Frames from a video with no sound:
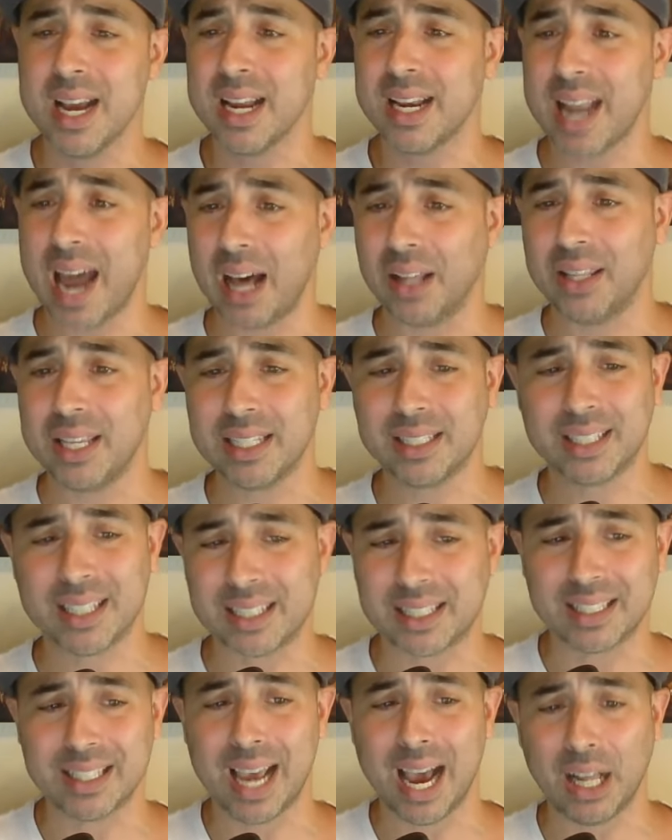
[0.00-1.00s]
Now, this
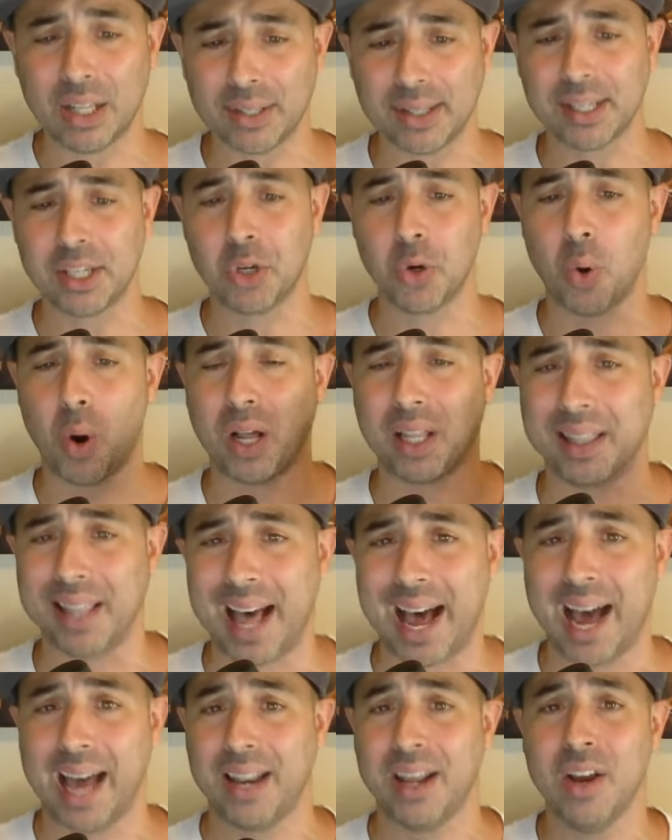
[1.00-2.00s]
is telling you a
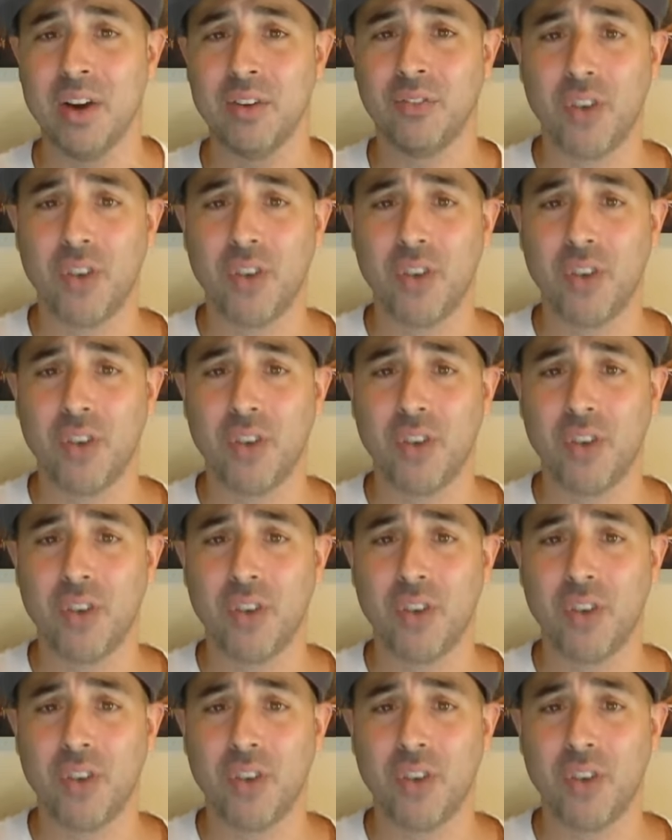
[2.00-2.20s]
lot.